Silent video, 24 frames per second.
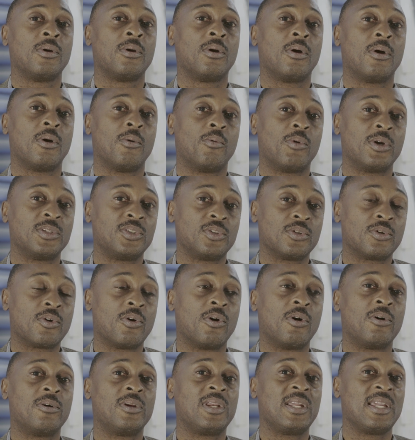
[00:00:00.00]
or what you
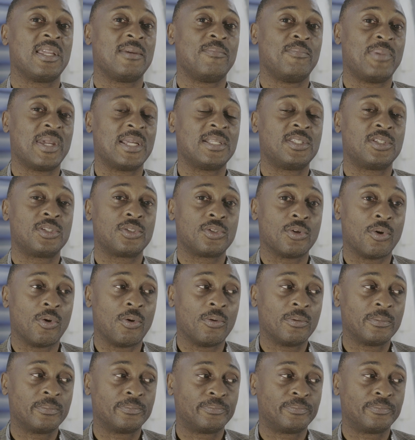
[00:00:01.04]
call a bed sore.